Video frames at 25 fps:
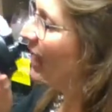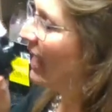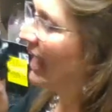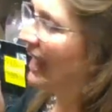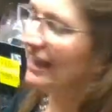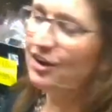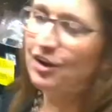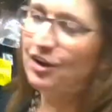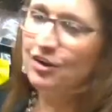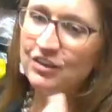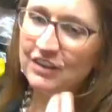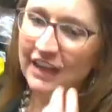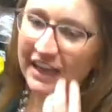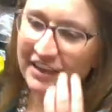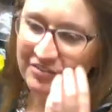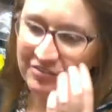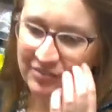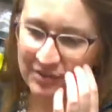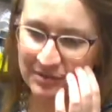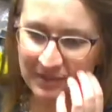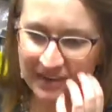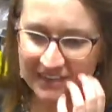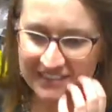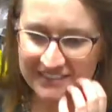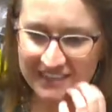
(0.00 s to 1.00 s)
I go live
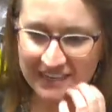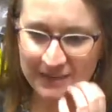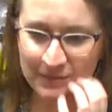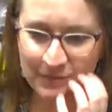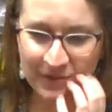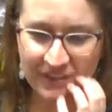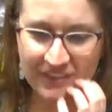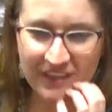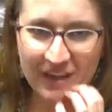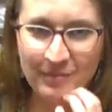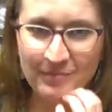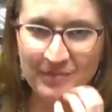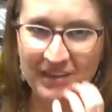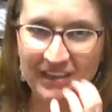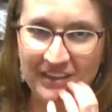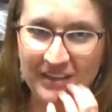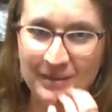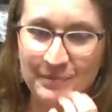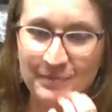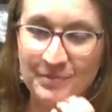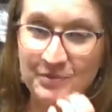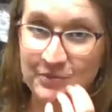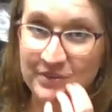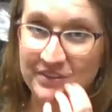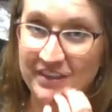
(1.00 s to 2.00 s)
for my team without
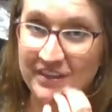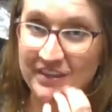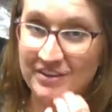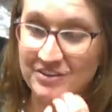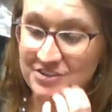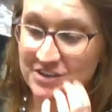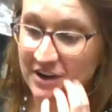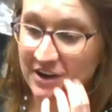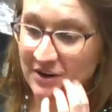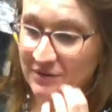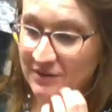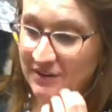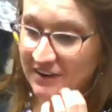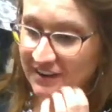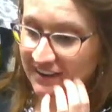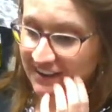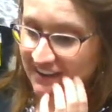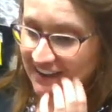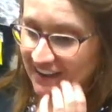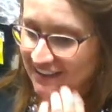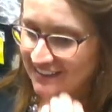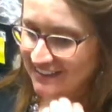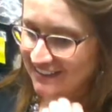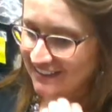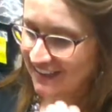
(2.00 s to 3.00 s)
makeup and without showering, and
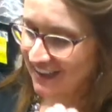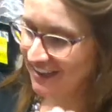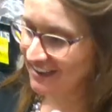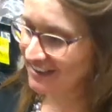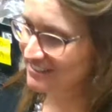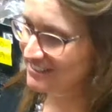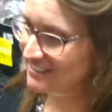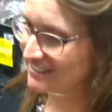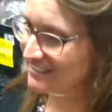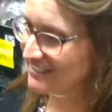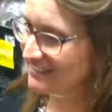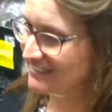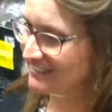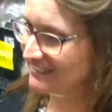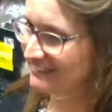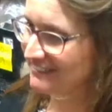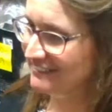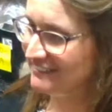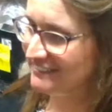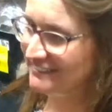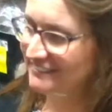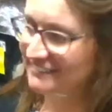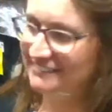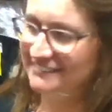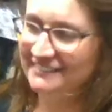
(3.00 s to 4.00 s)

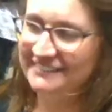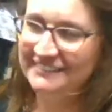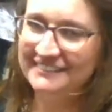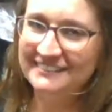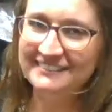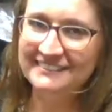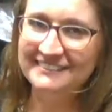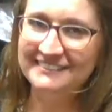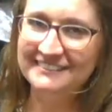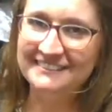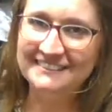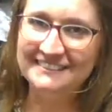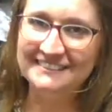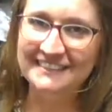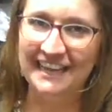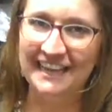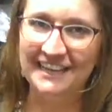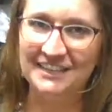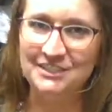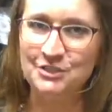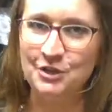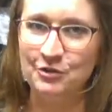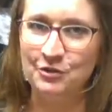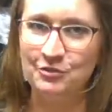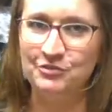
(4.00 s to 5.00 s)

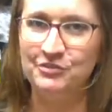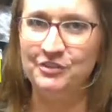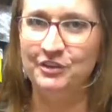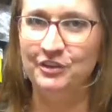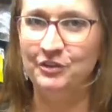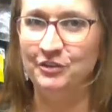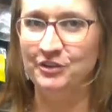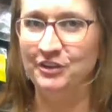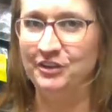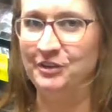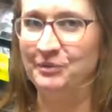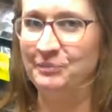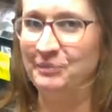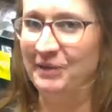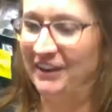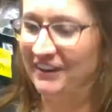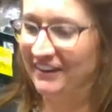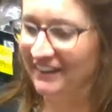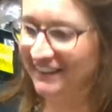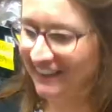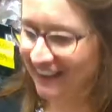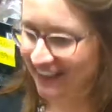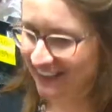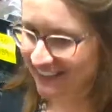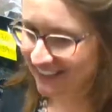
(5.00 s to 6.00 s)
I don't feel good about
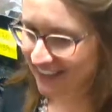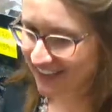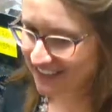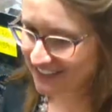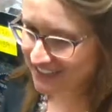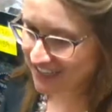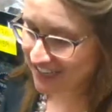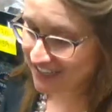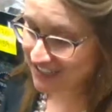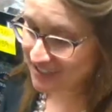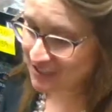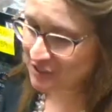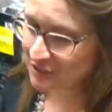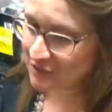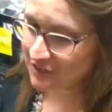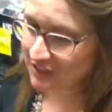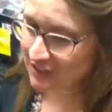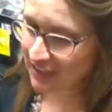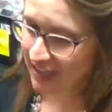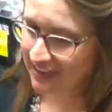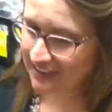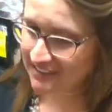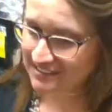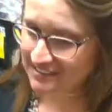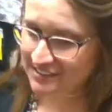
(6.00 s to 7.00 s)
it. I do
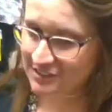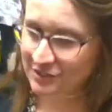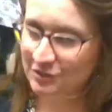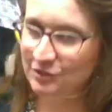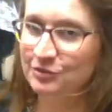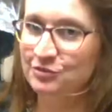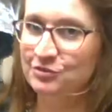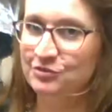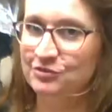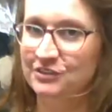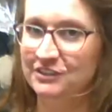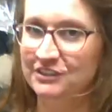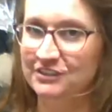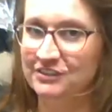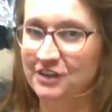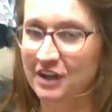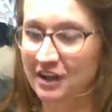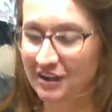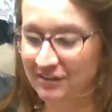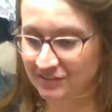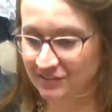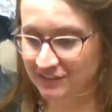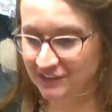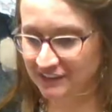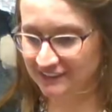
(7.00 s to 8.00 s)
like to feel
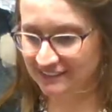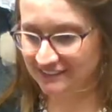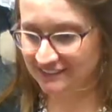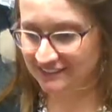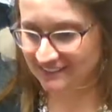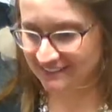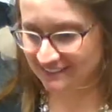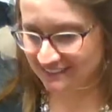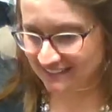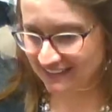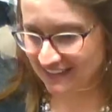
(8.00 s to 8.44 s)
confident.